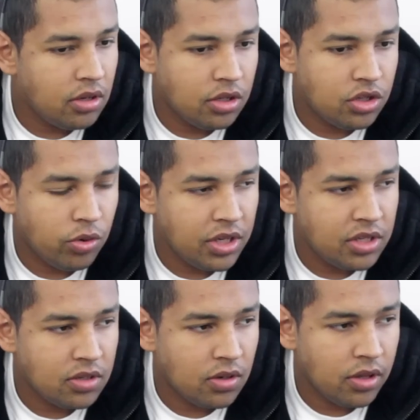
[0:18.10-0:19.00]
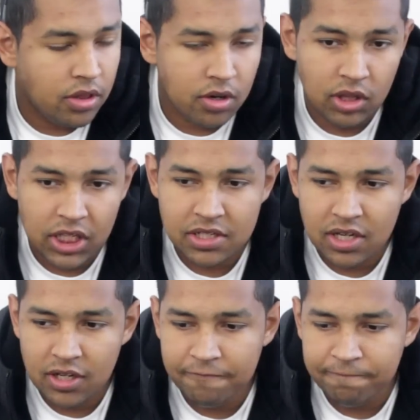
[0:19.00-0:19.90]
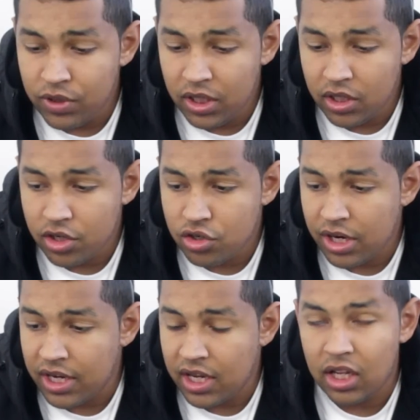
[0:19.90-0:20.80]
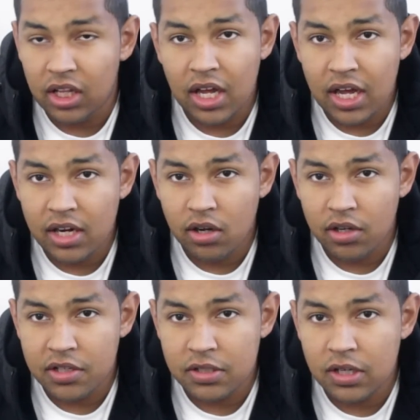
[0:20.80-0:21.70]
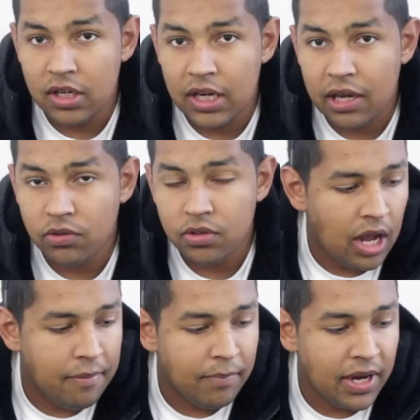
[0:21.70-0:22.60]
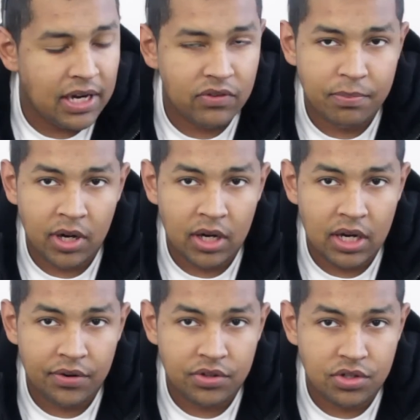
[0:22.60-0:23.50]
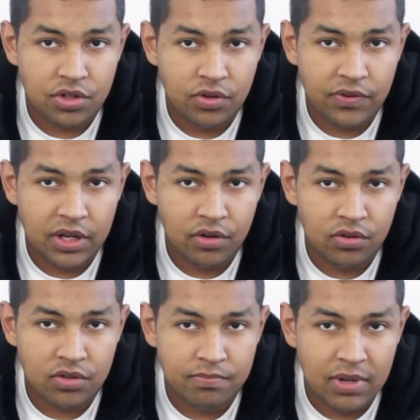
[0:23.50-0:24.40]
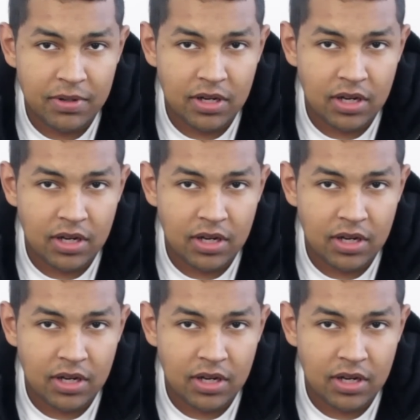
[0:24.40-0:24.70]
third choice or the third listing. I'm really gonna try to get a lot on this gun out. I might have to break it down into 2 videos, maybe